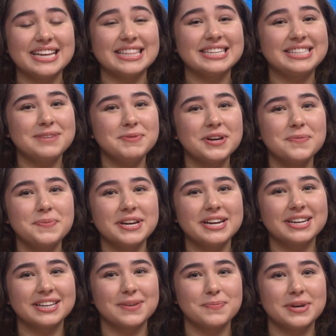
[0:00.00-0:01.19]
The team competed
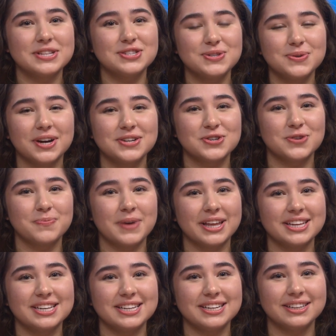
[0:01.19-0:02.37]
in the men's 200
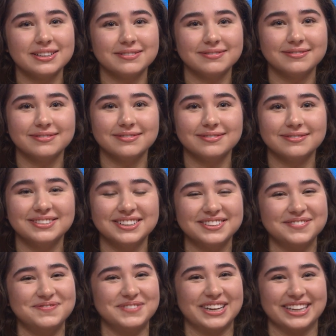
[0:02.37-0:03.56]
melody.
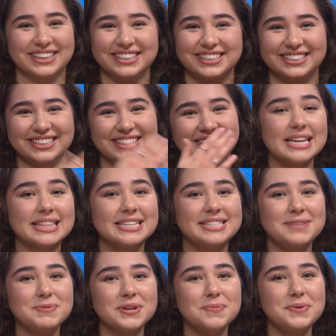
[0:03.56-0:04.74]
Melody. The
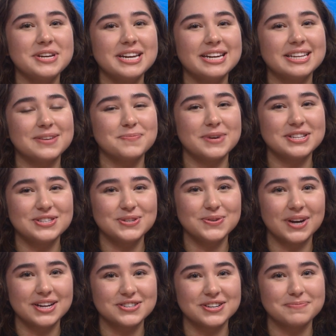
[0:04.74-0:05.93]
team competed in the men's
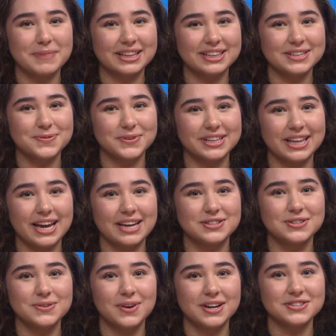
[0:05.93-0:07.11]
200 medley relay,
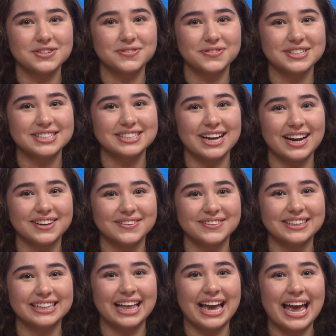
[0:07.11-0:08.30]
200 freestyle
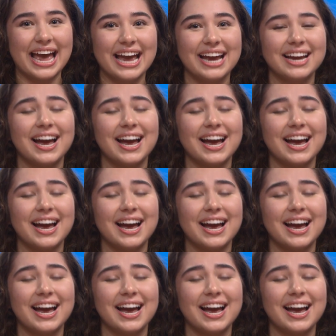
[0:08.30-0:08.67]
relay.